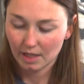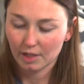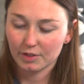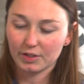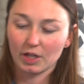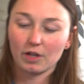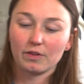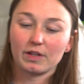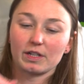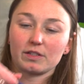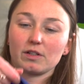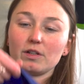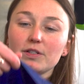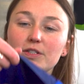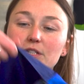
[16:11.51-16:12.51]
So there's
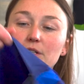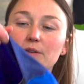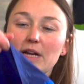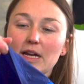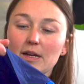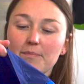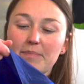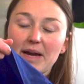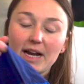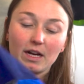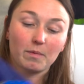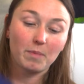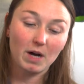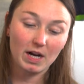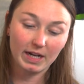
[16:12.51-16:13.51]
also a
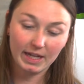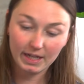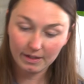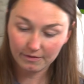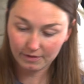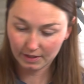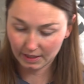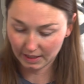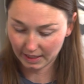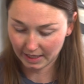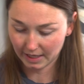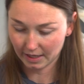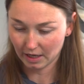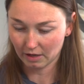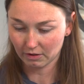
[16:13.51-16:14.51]
back pocket
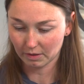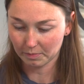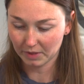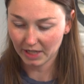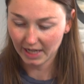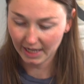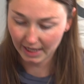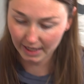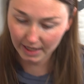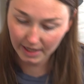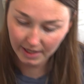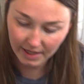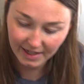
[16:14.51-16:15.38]
in my brain,